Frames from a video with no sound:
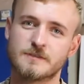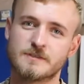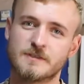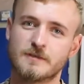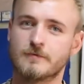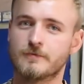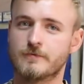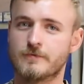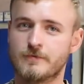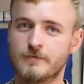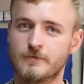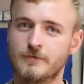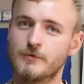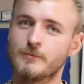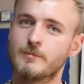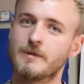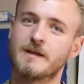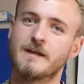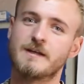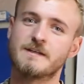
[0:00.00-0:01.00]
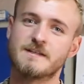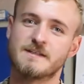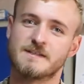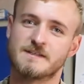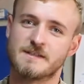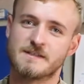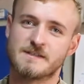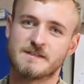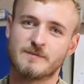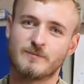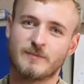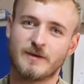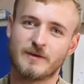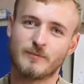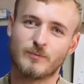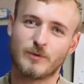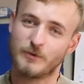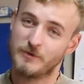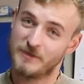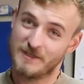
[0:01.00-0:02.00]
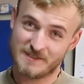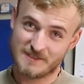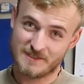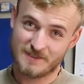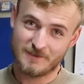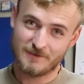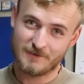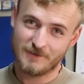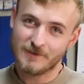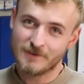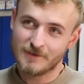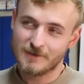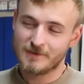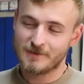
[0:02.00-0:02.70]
self-lubricating system by blowing a seal